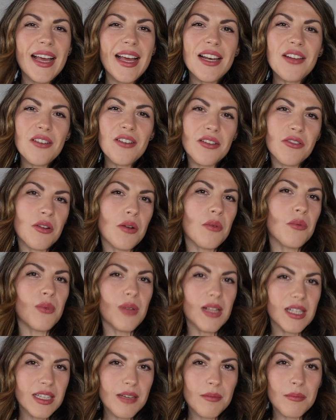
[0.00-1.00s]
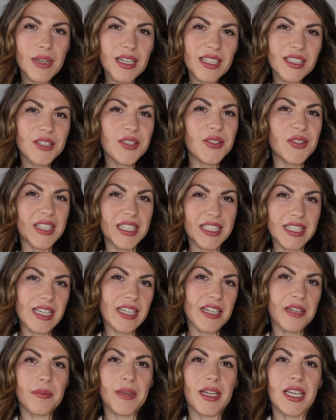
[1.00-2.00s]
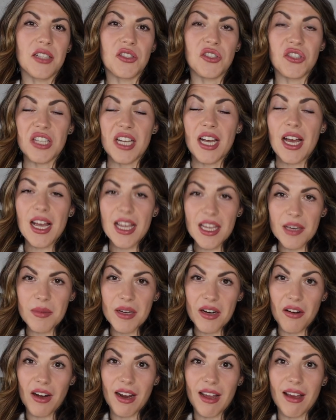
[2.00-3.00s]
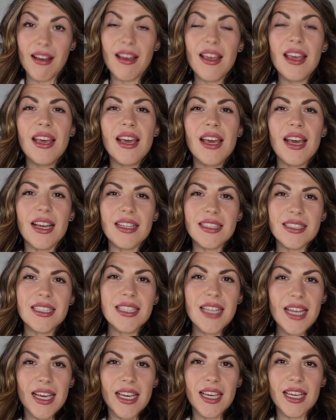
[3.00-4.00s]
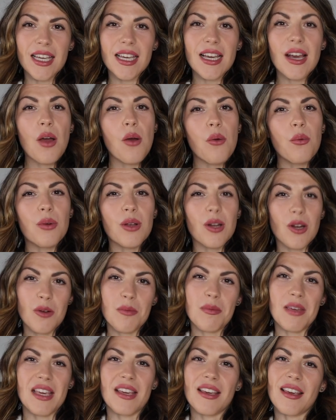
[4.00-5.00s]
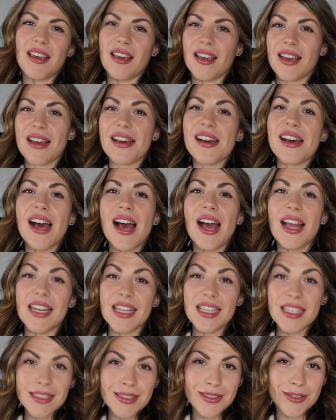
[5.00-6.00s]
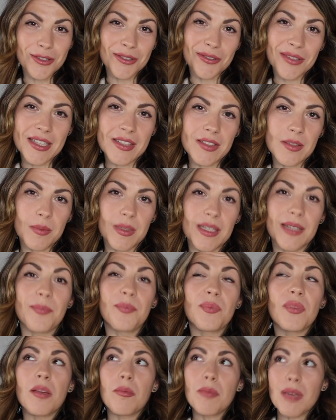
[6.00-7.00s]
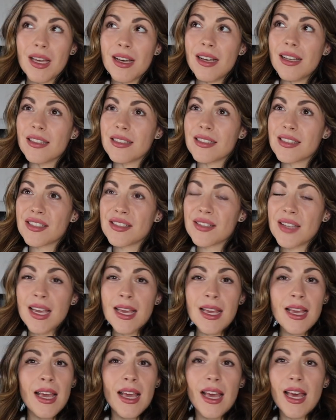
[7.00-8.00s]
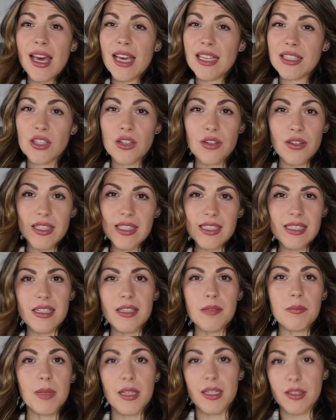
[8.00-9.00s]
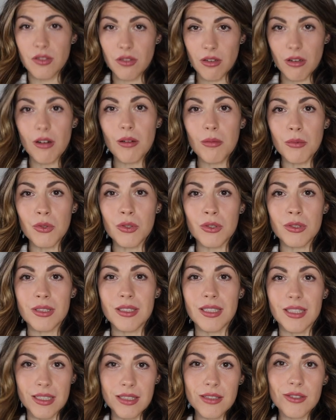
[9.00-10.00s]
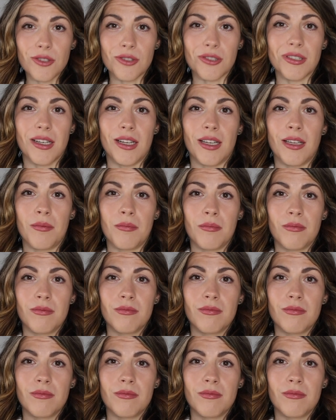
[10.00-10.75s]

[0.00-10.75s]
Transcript: Hello everyone, welcome back to An Italian in My Kitchen. I am Erica and today we are making an Easter recipe because it's crazy, but it's almost Easter time.